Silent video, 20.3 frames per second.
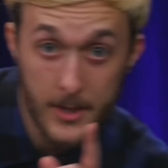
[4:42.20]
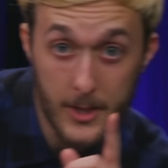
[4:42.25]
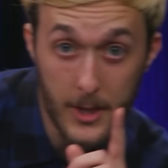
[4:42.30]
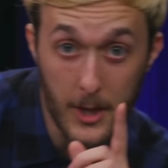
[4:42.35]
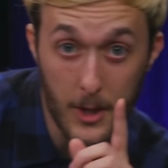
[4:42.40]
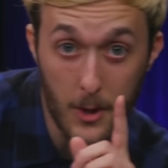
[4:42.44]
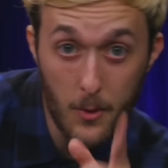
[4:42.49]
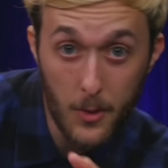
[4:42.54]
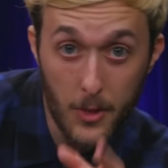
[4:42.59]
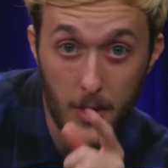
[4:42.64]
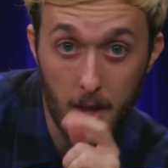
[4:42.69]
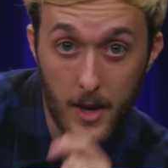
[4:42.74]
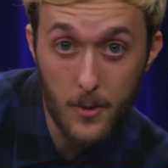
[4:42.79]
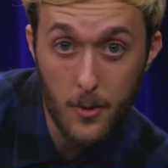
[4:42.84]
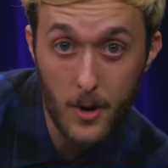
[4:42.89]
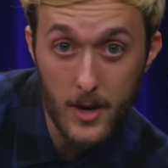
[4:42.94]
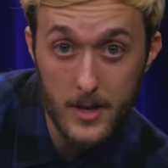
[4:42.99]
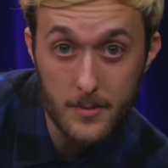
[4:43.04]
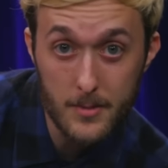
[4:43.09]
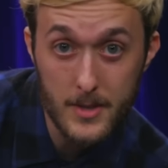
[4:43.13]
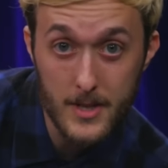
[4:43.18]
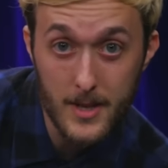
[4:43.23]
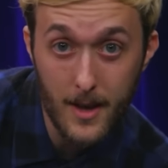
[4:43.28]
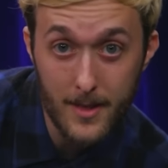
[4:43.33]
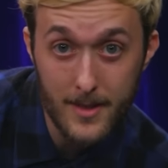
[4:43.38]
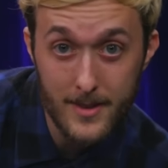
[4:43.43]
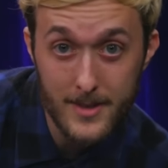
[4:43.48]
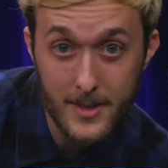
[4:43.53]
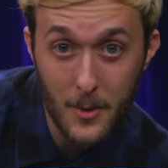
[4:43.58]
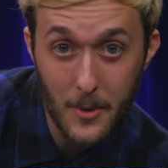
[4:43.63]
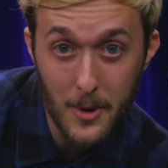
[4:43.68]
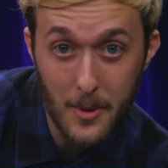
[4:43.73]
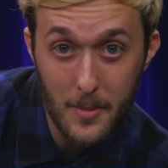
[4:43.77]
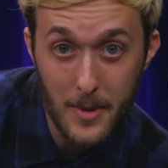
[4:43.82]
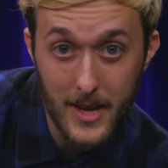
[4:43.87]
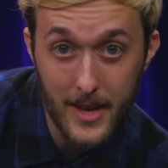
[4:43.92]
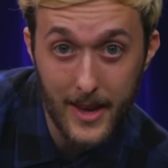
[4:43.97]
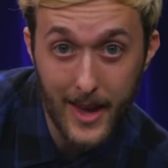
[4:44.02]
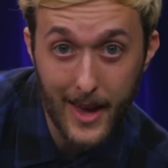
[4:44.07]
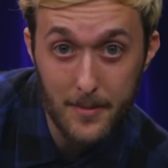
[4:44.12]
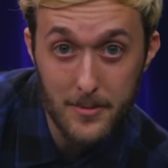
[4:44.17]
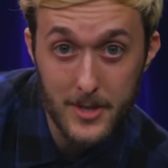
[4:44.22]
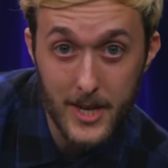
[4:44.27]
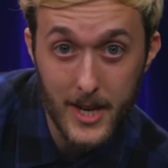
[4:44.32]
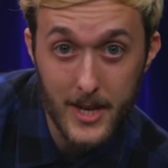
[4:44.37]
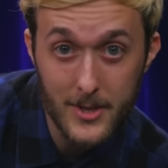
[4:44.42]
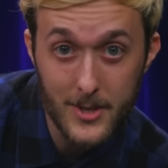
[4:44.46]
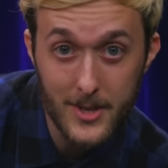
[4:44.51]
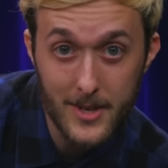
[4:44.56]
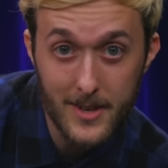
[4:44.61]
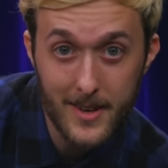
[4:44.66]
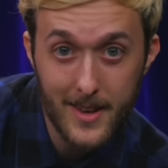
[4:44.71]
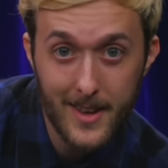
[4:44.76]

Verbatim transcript: Do you think Quantum Stealth is going to be a game changer?